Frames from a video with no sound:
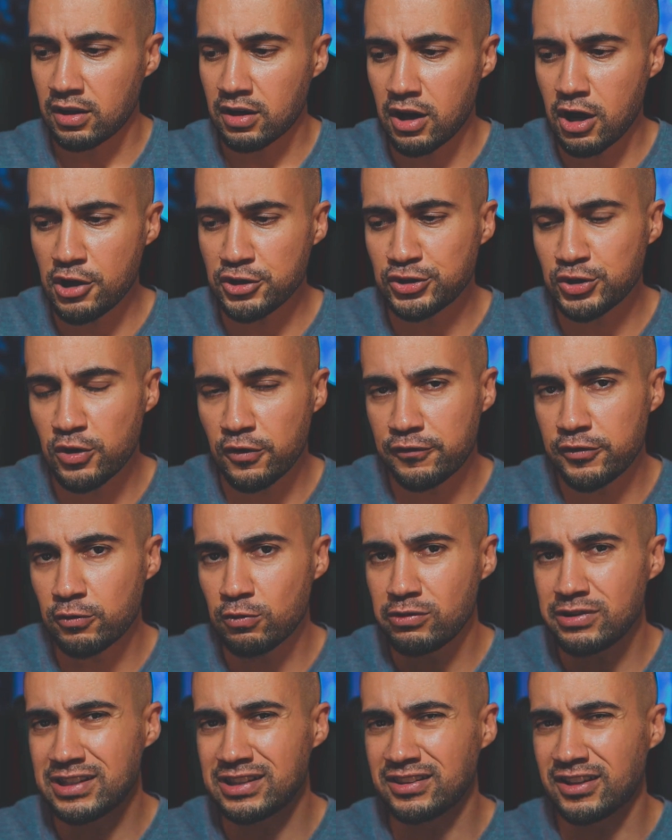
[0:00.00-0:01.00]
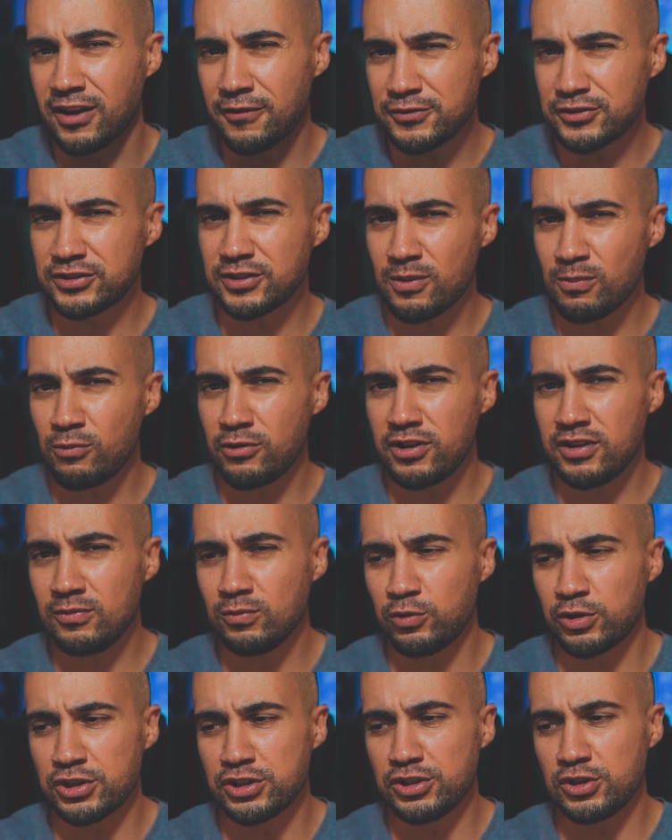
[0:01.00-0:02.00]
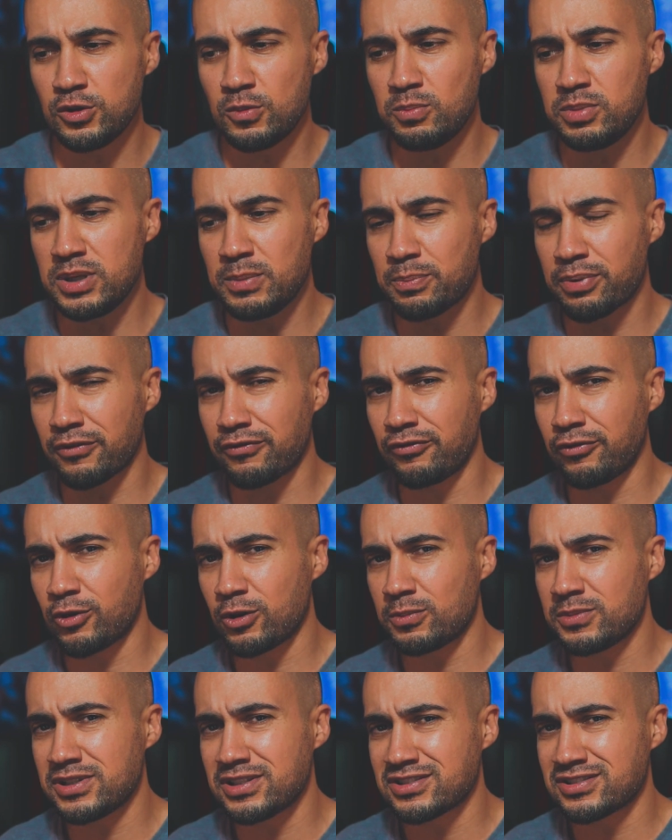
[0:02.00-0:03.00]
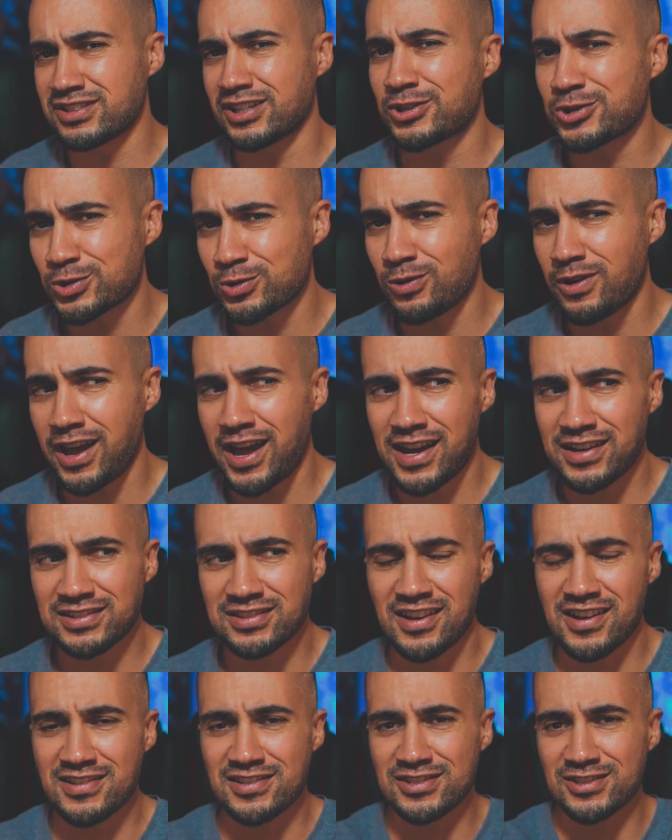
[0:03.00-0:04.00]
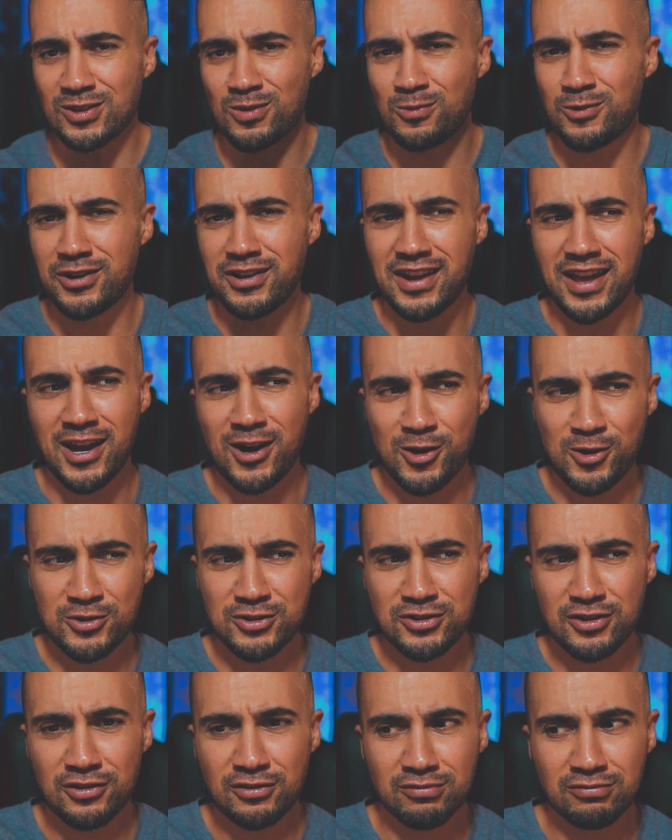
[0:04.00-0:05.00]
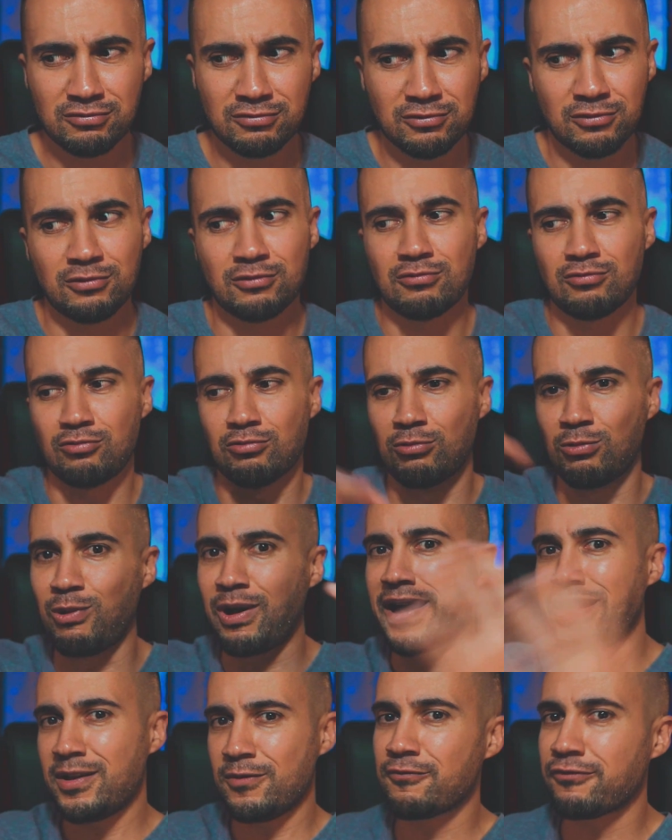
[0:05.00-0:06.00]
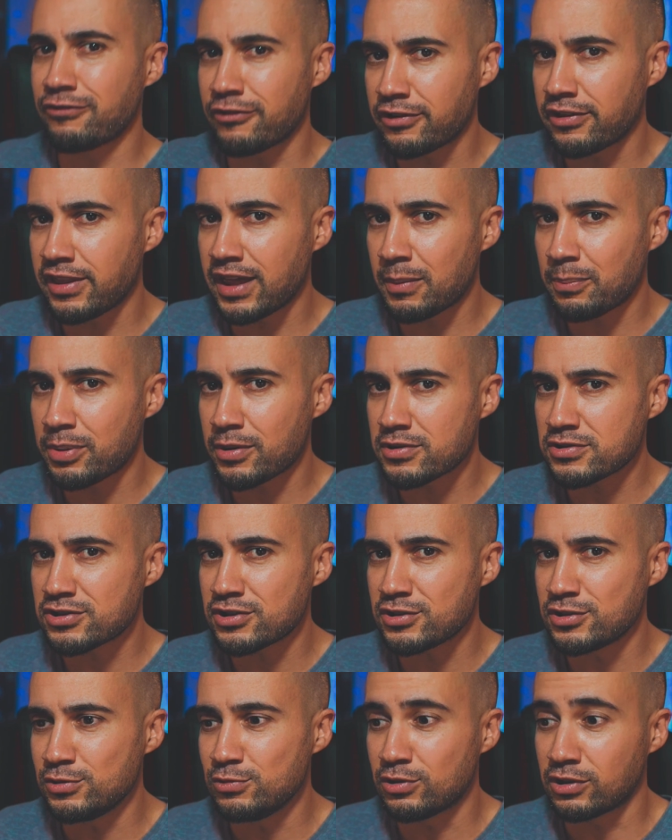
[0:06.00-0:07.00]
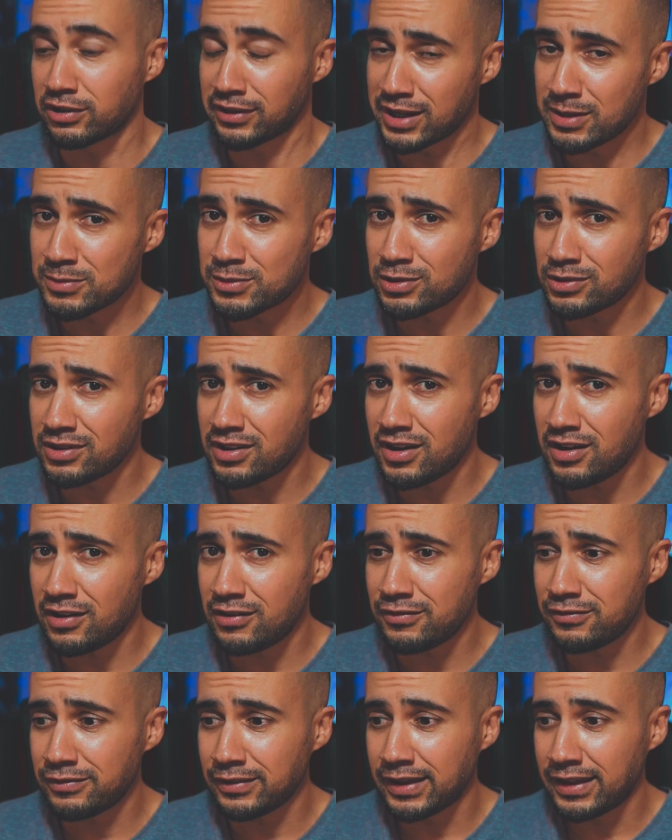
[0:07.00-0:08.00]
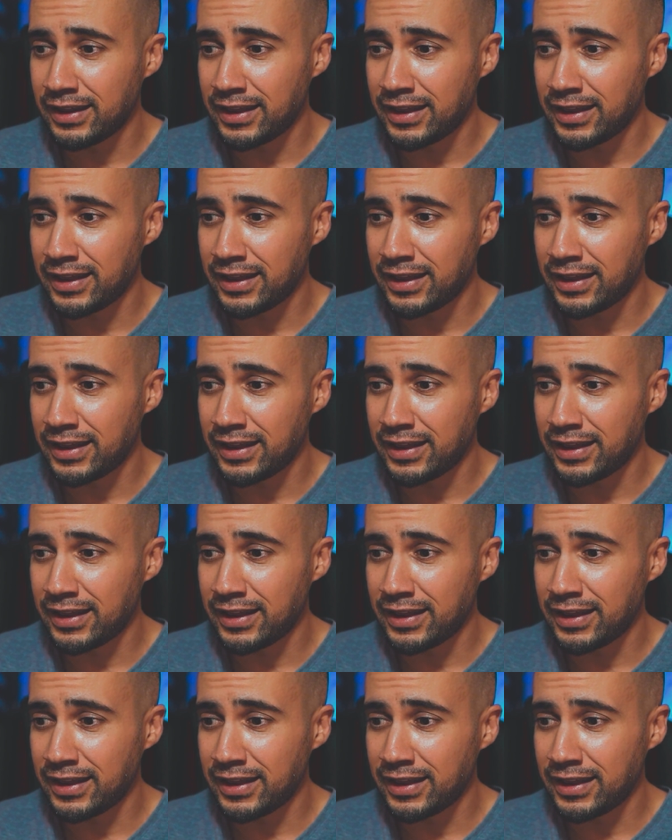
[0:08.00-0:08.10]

Also, if you really love someone, would you be performing sexual acts on someone else right in front of that person you claim to love?